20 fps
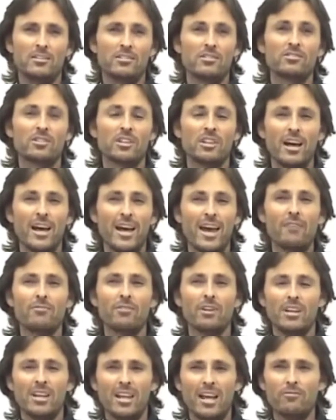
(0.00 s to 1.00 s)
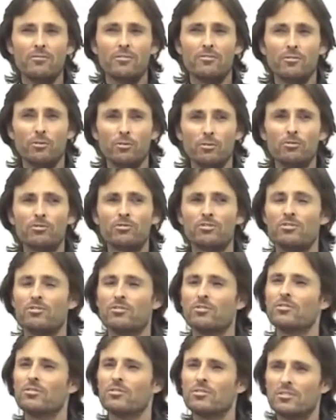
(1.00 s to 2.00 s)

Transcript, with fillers: until I have a love of all truth,